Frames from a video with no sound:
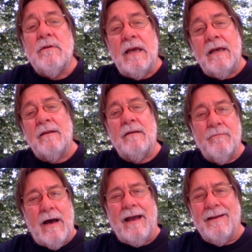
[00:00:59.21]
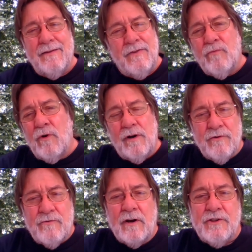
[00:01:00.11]
and by the word
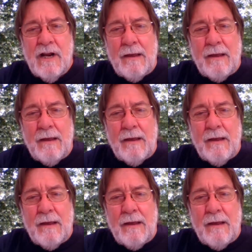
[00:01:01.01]
instruction,